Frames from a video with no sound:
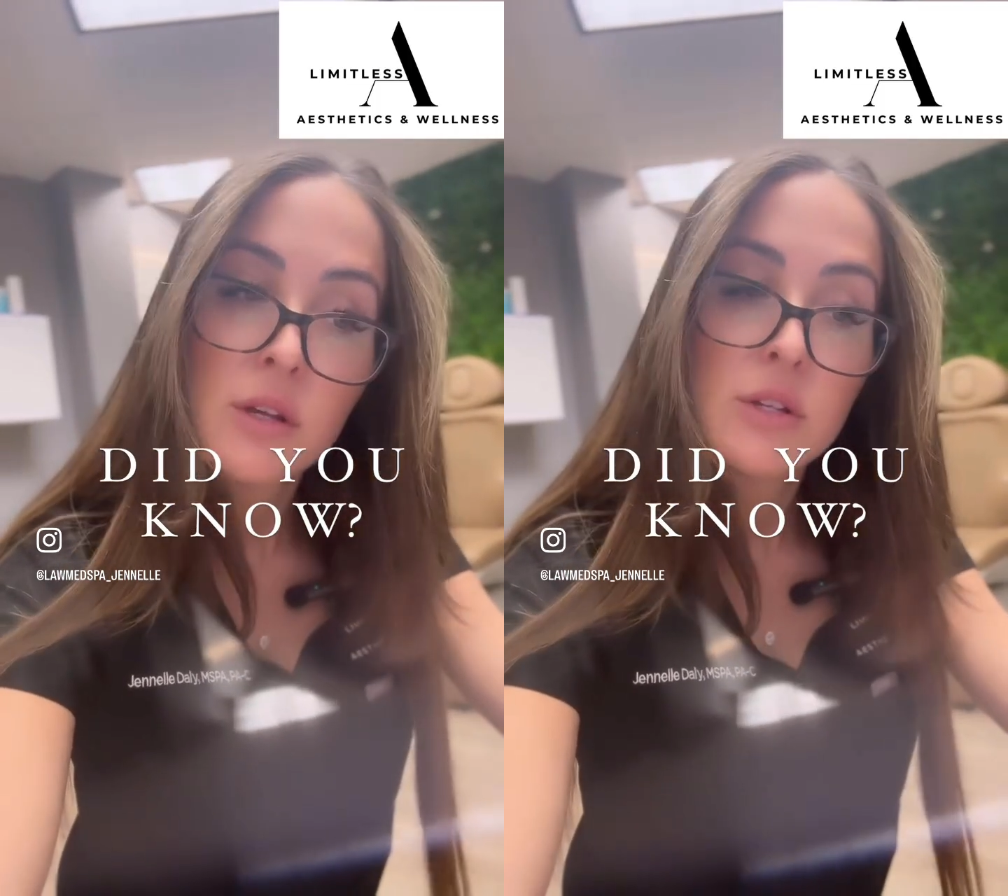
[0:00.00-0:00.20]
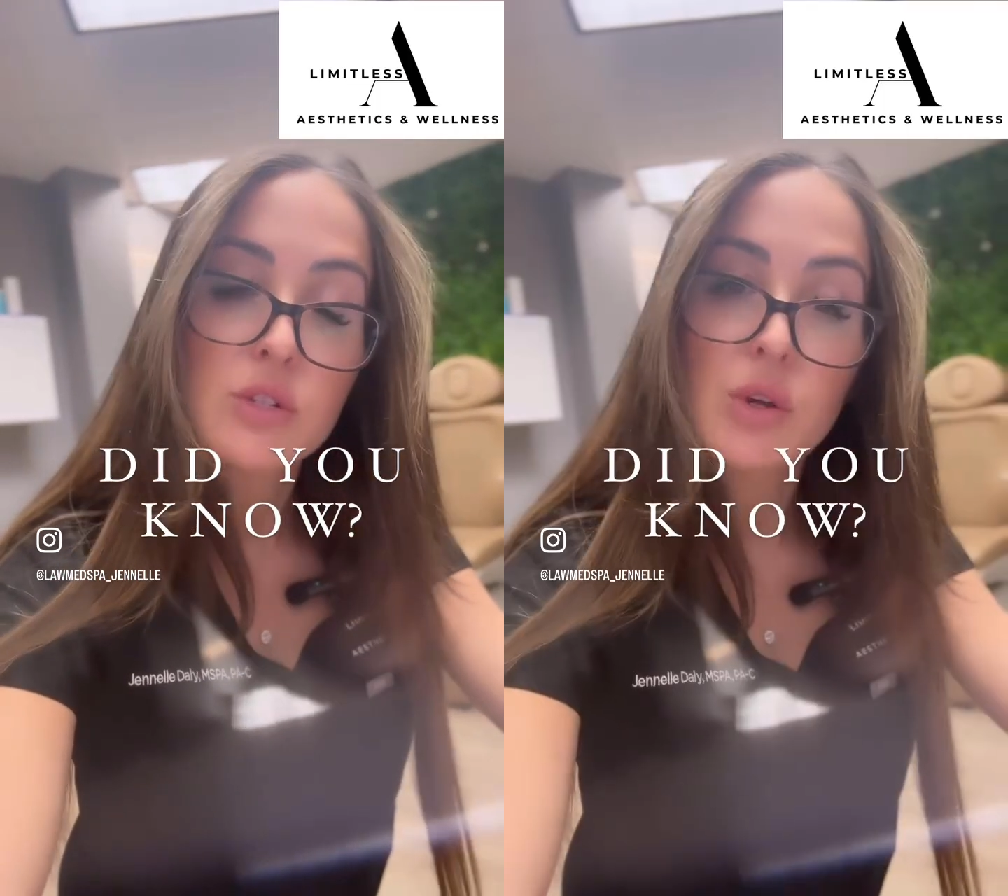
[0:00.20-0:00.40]

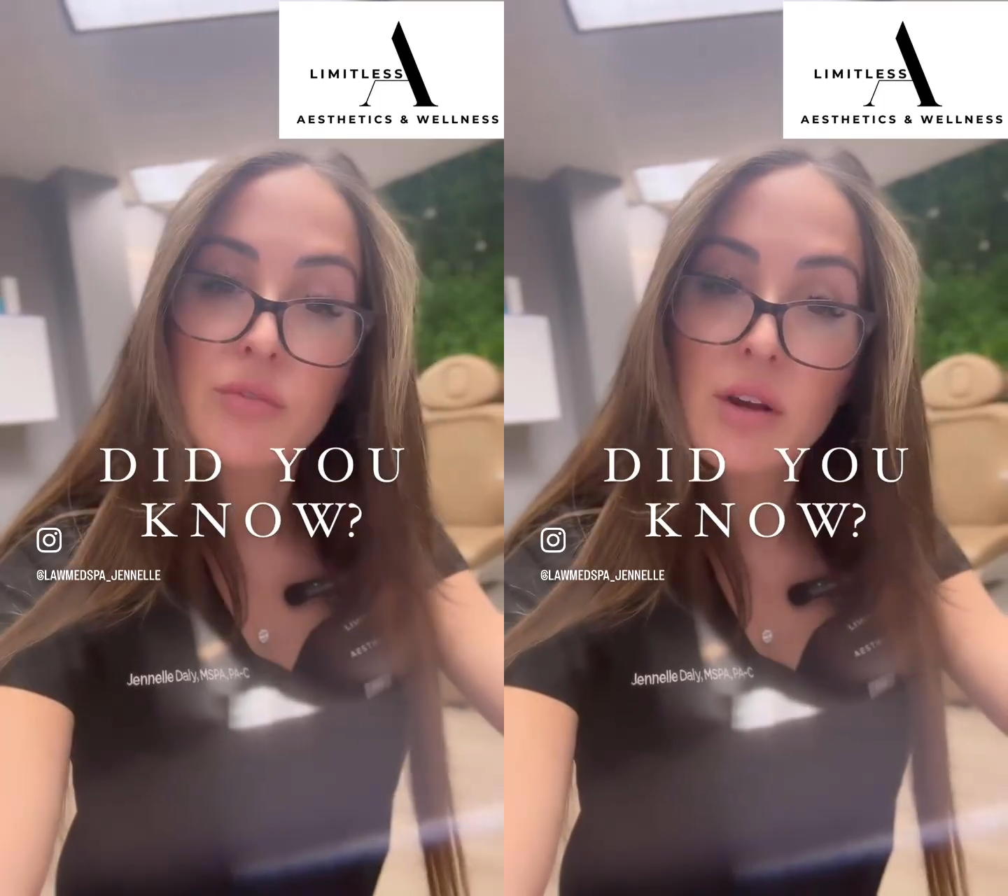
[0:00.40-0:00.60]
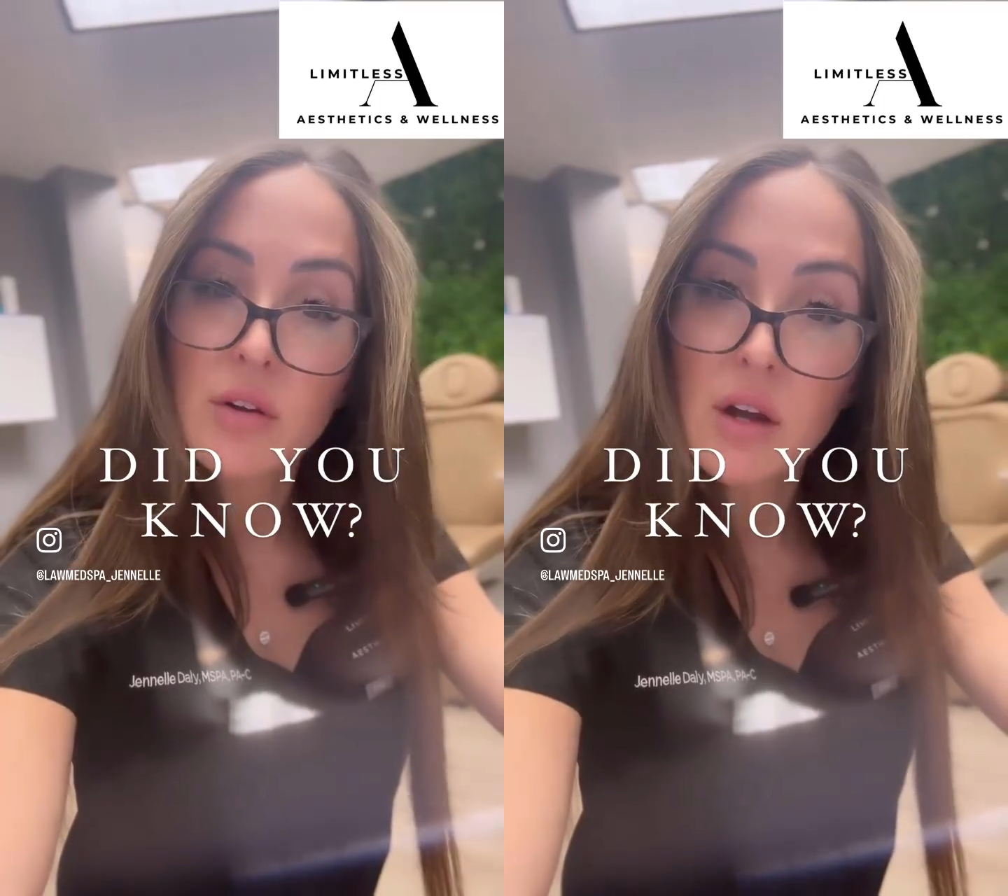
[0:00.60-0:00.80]
So I've
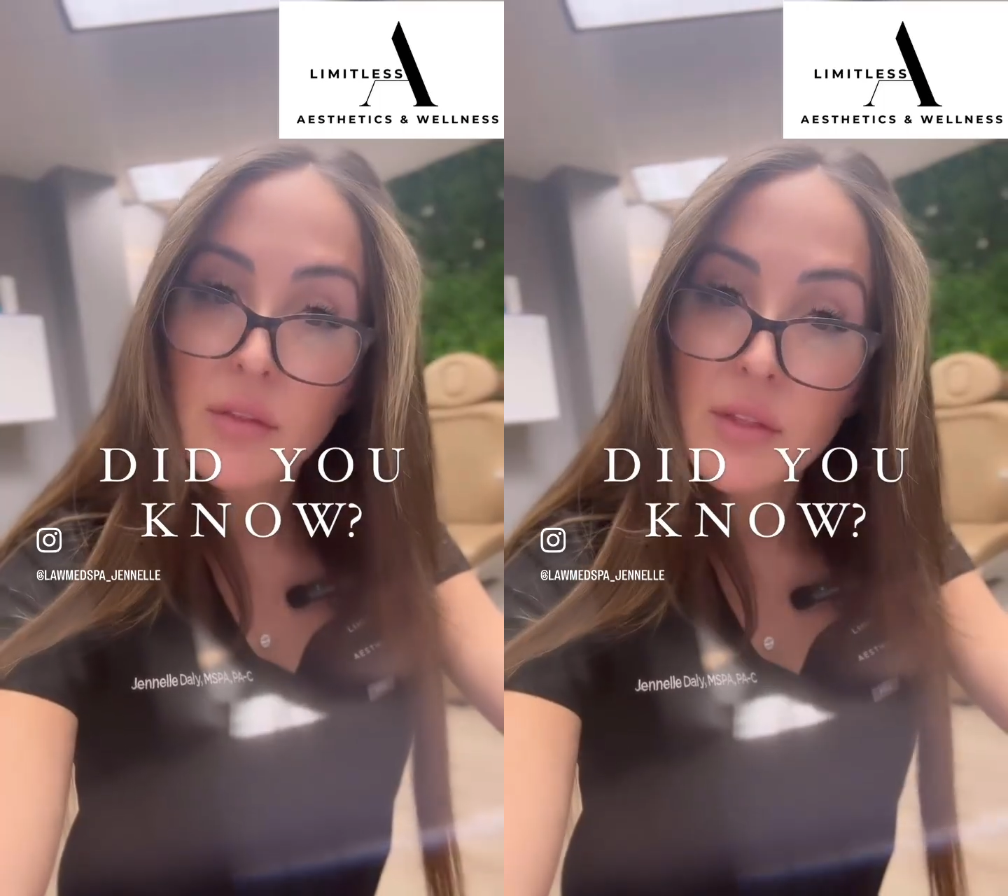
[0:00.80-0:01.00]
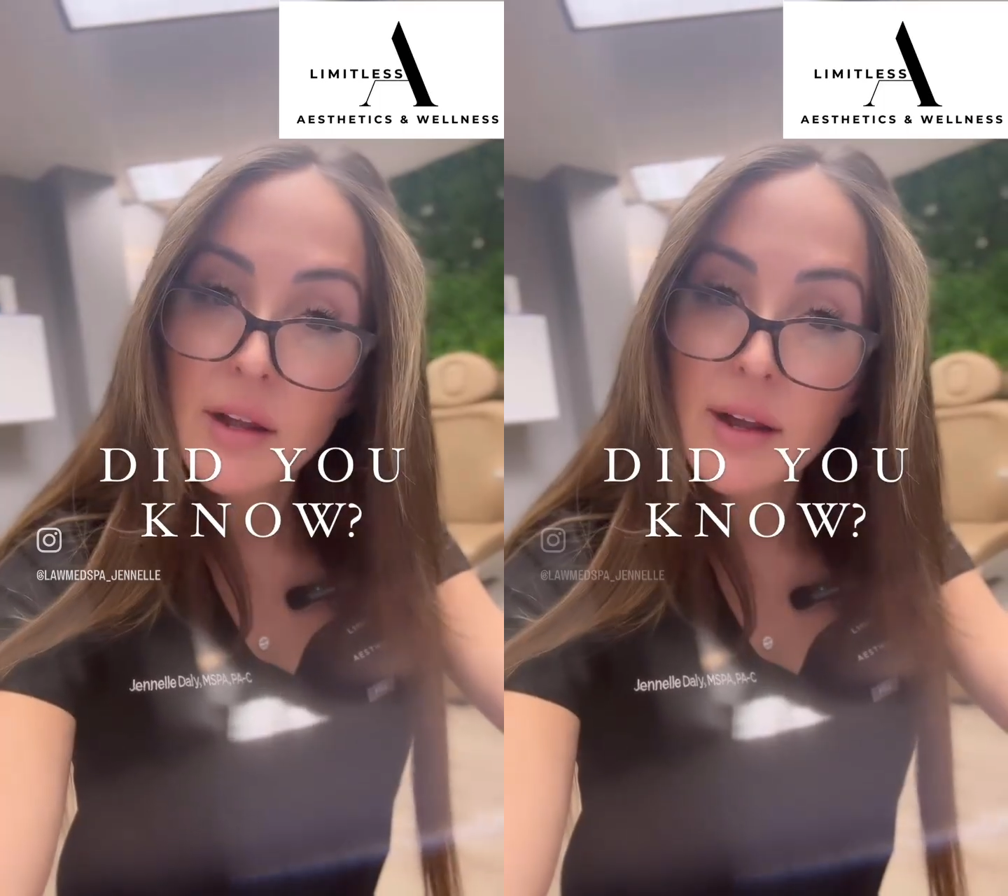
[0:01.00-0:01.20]
now cut
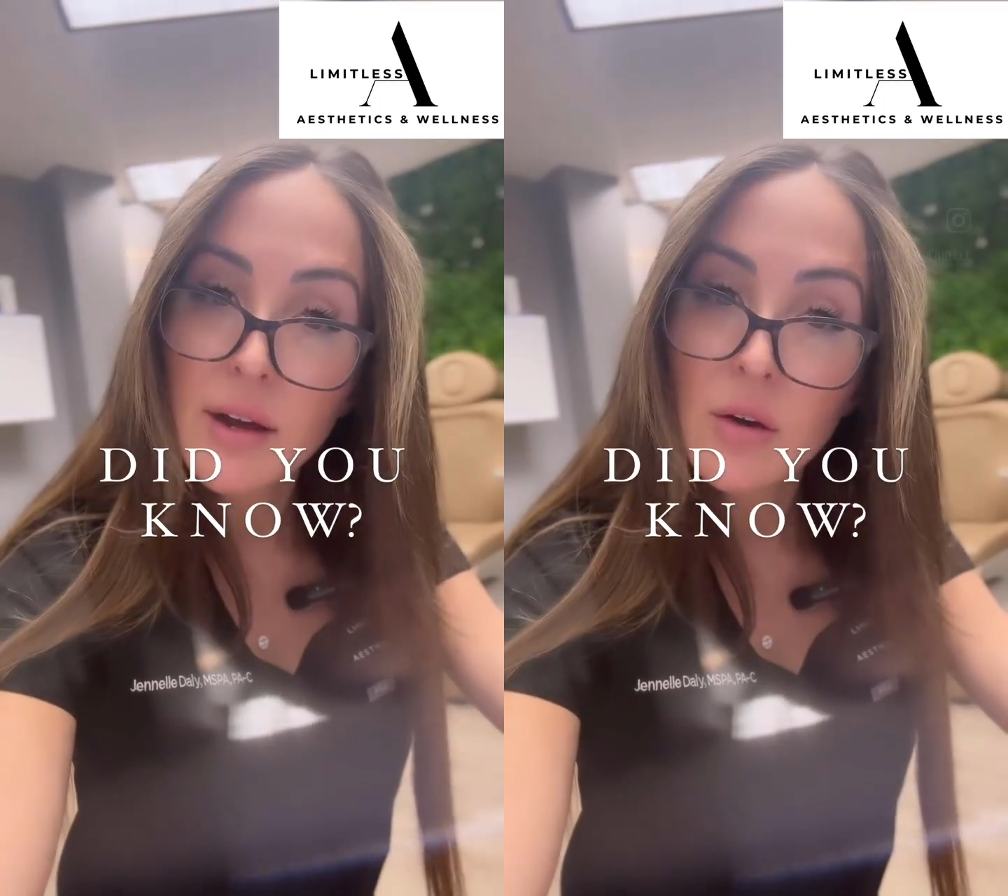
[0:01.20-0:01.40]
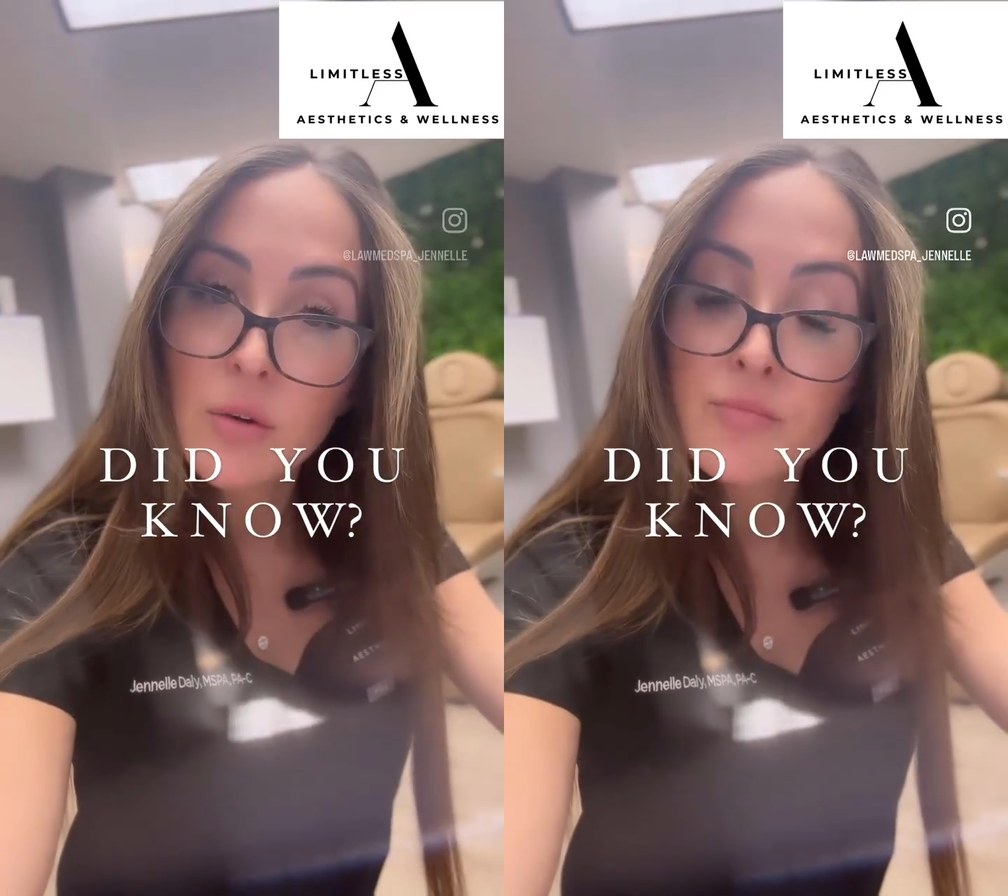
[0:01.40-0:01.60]
that
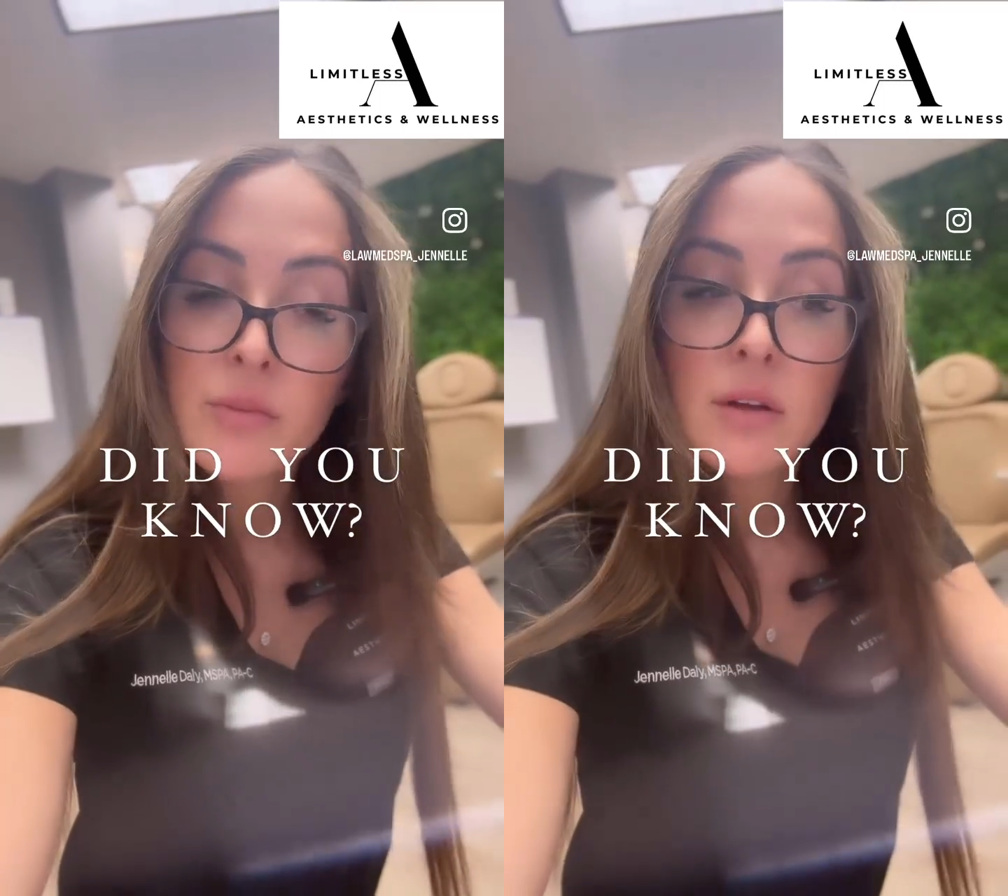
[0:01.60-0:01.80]
out.